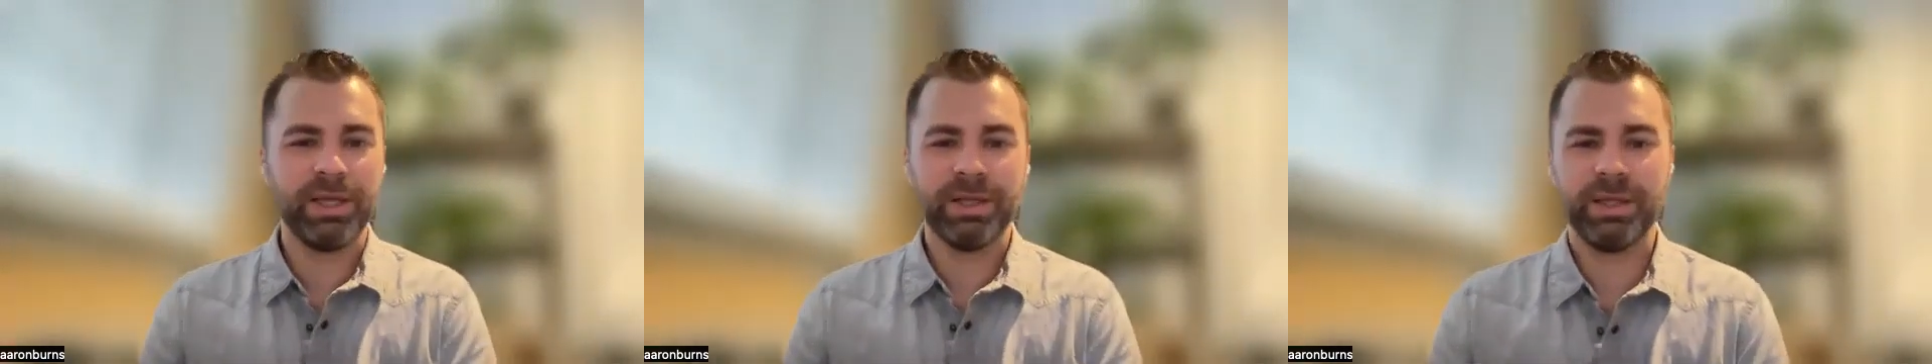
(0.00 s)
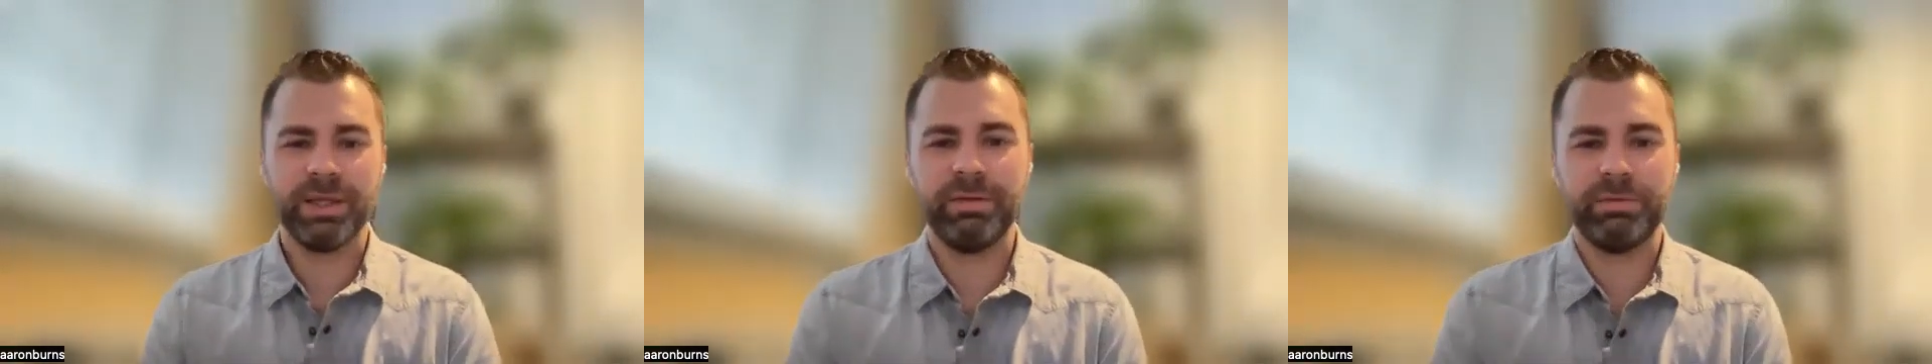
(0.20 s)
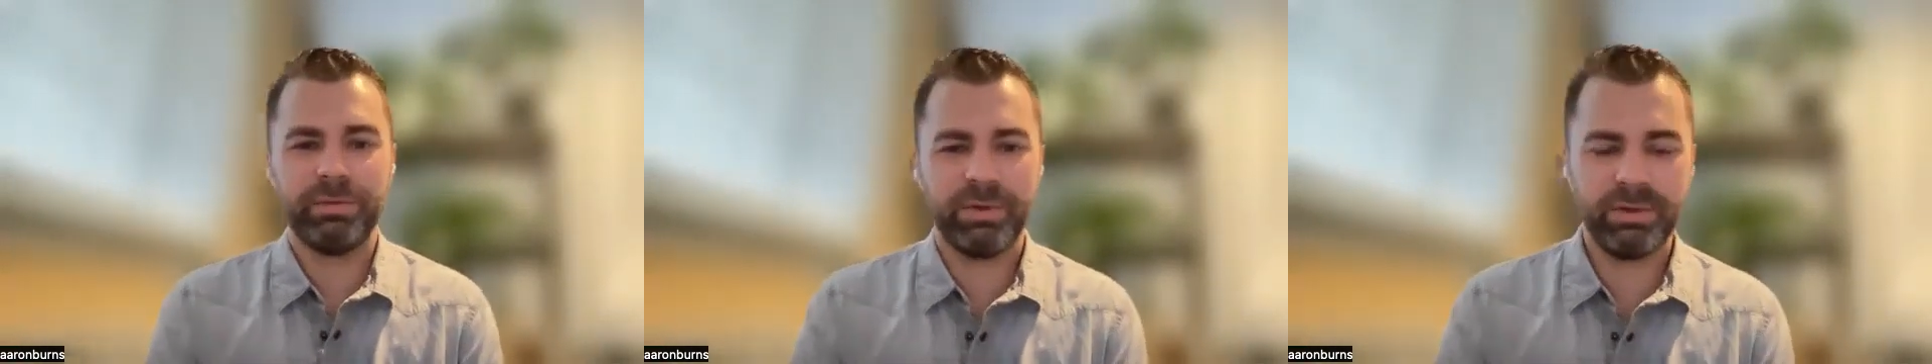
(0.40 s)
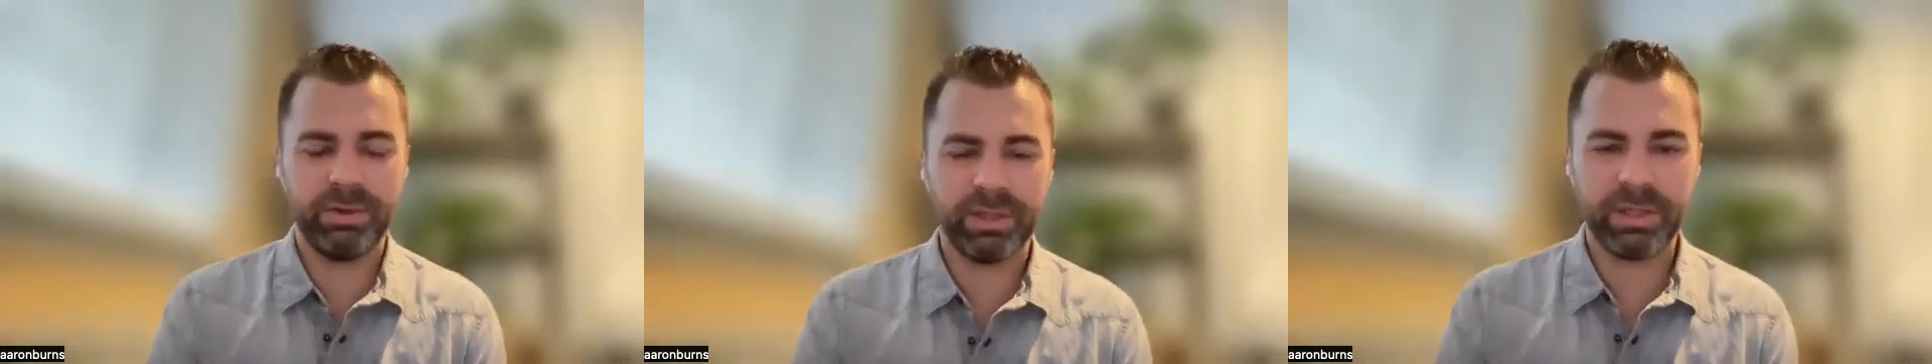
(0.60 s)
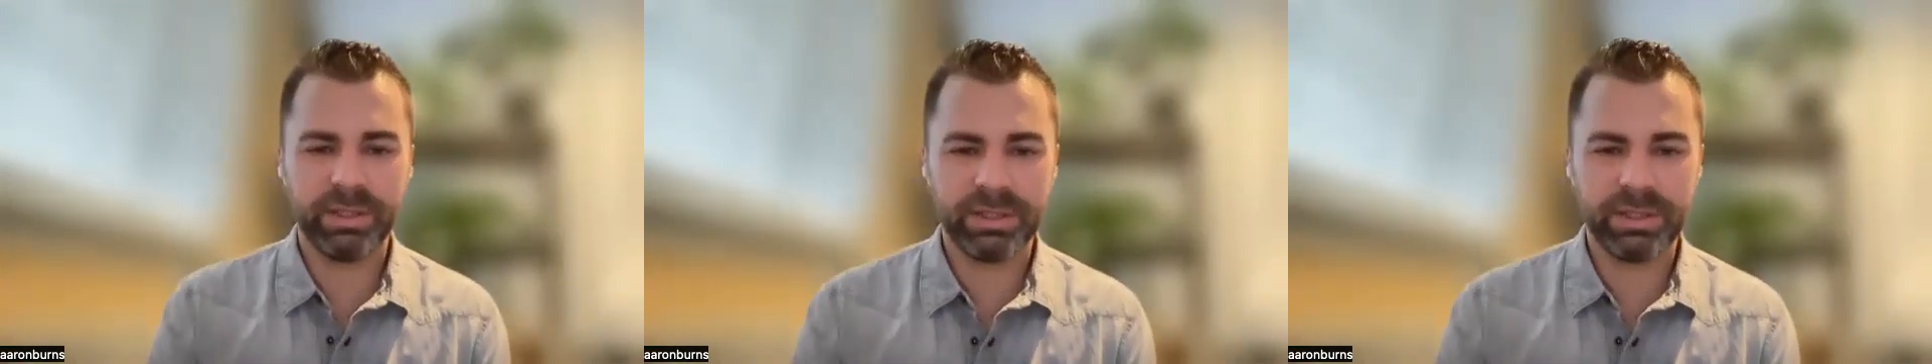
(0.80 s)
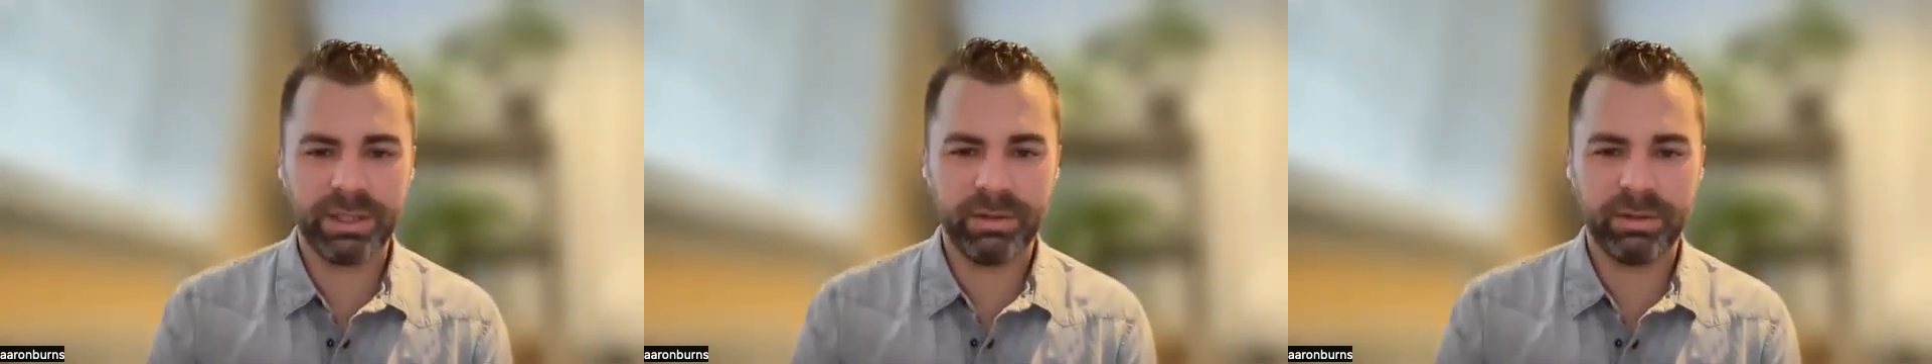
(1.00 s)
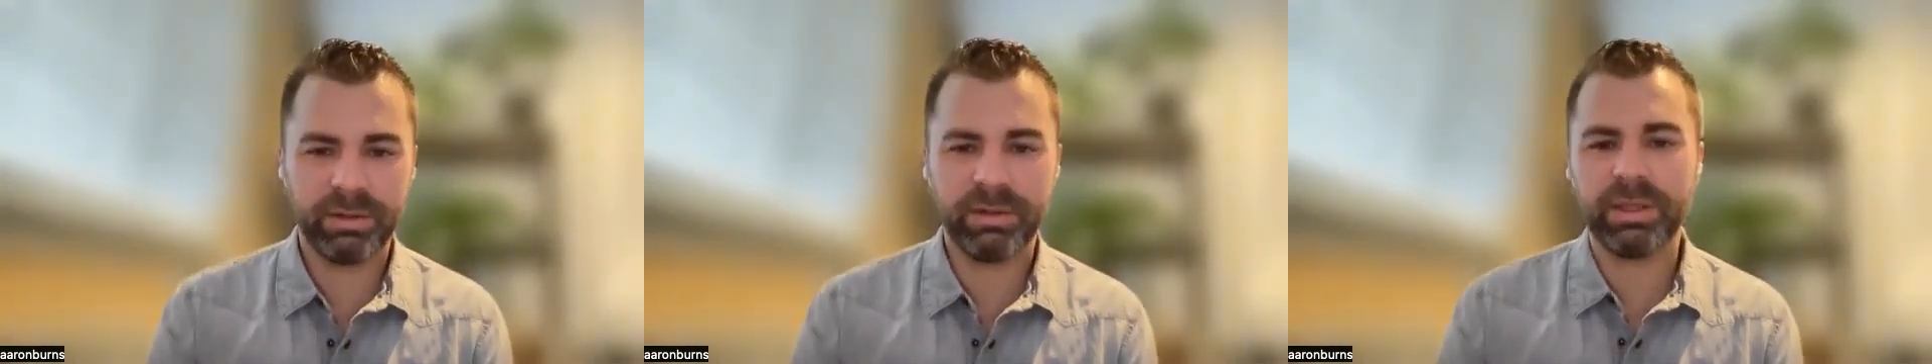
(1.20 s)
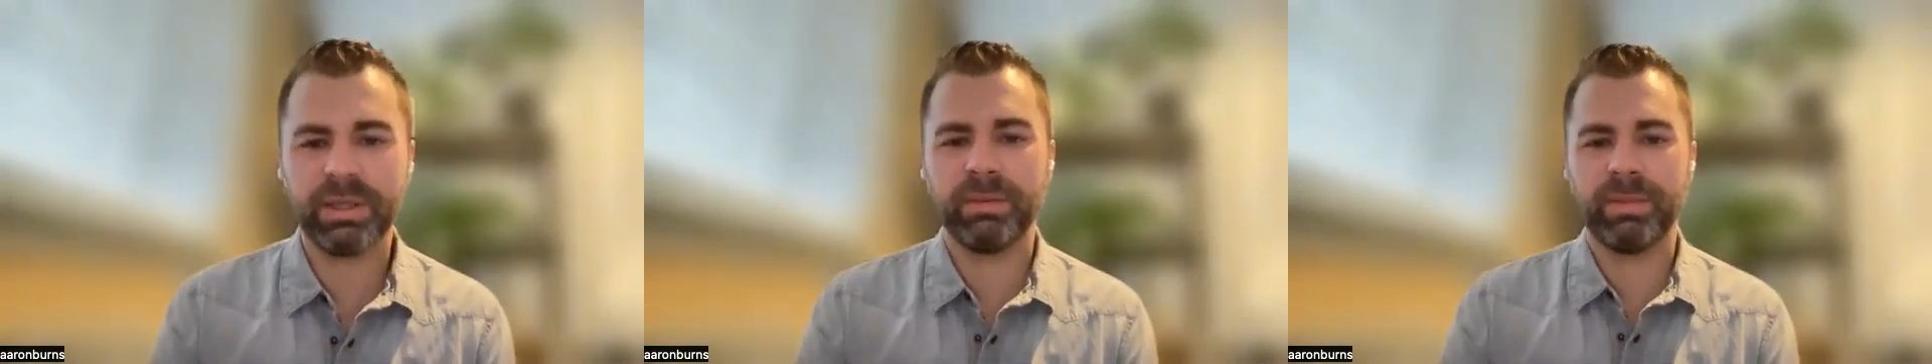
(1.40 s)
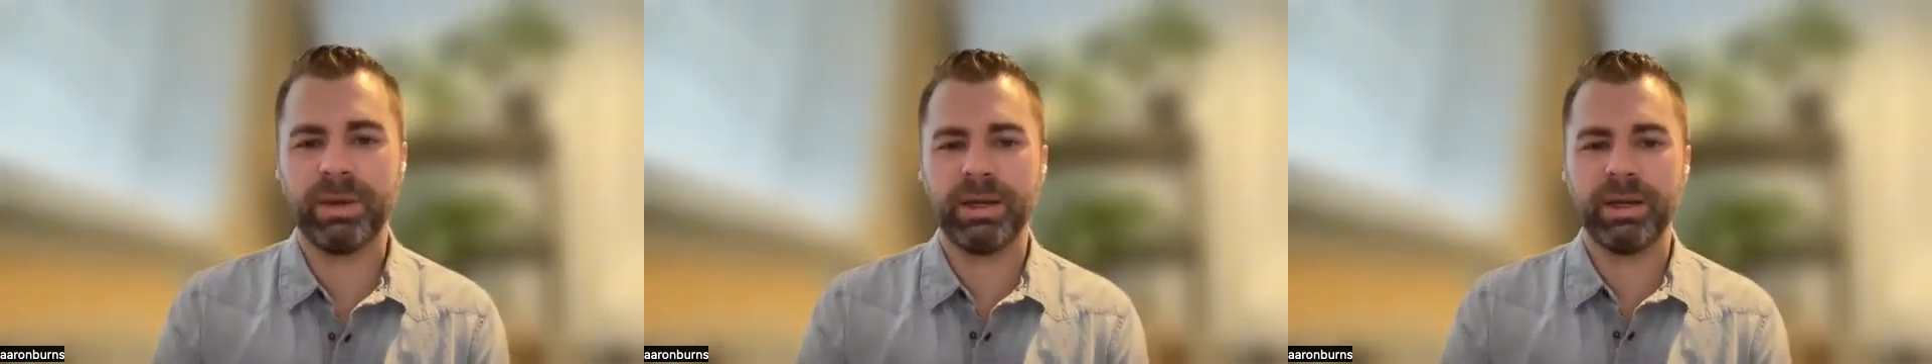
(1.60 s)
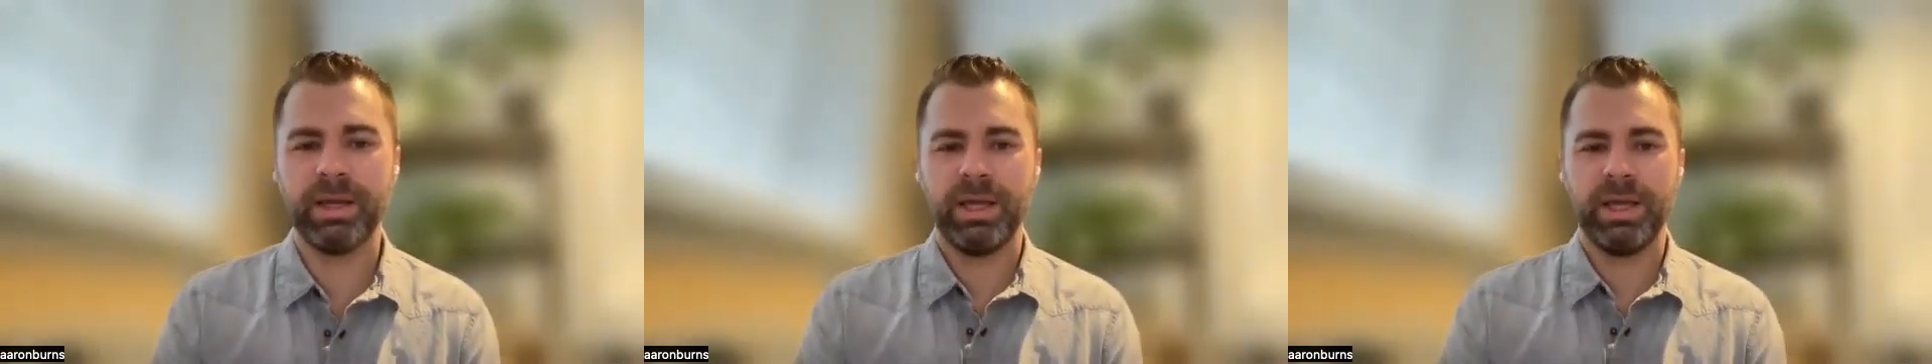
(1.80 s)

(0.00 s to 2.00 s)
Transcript: left for you to consider and think about